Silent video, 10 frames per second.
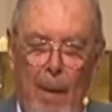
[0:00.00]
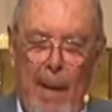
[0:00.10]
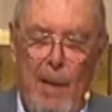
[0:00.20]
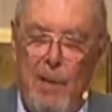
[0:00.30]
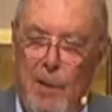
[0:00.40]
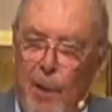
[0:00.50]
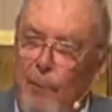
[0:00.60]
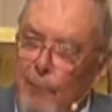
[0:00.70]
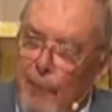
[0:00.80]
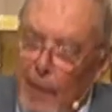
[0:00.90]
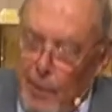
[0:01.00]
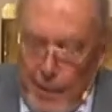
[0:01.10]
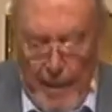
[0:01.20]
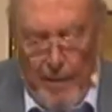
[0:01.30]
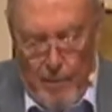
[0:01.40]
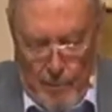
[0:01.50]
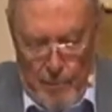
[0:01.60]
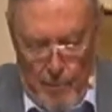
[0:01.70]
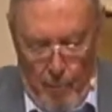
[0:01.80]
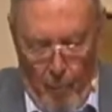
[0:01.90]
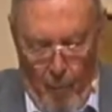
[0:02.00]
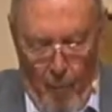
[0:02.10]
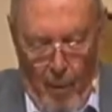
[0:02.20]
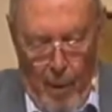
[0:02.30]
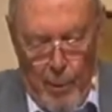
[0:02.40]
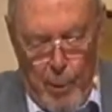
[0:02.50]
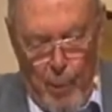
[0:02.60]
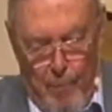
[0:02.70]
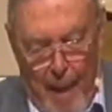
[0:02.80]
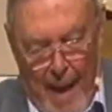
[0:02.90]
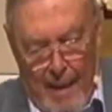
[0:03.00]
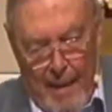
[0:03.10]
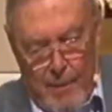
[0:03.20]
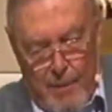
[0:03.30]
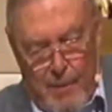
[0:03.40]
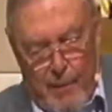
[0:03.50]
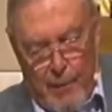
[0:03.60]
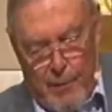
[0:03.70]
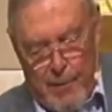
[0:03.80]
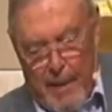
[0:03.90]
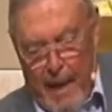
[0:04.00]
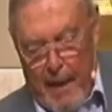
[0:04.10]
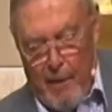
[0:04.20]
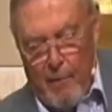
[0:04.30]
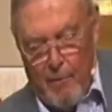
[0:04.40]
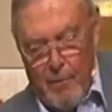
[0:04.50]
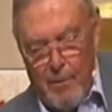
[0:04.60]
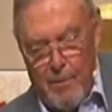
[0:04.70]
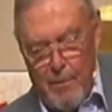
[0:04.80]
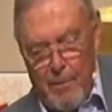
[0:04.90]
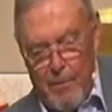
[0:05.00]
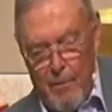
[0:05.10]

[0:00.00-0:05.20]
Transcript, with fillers: is sufficient to balance the scales